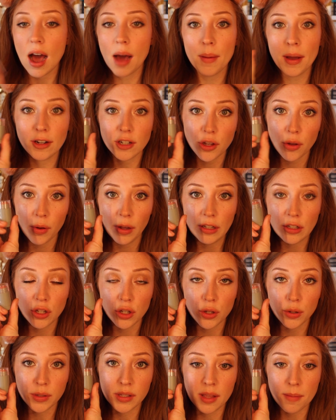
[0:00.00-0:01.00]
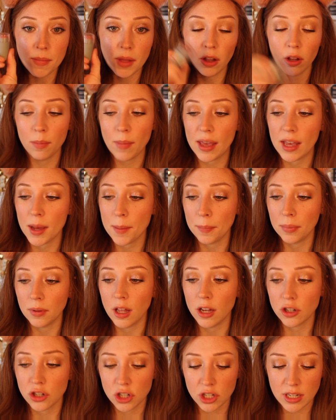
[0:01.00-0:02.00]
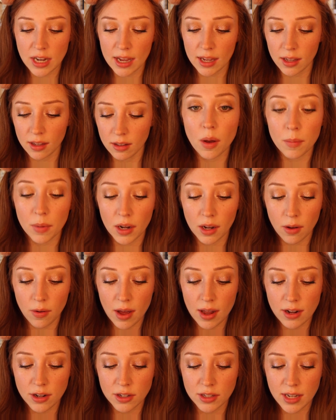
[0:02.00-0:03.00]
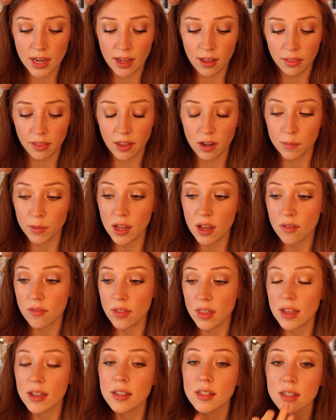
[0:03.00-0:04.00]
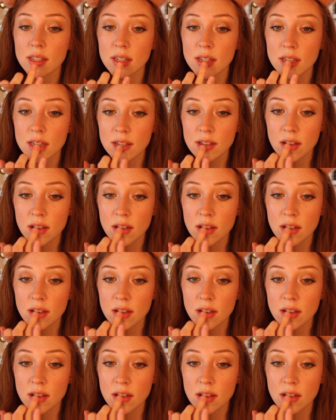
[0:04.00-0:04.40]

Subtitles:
I'm actually going to use the Milk Makeup Blush Stick. I'm going to go ahead and just take a little bit of this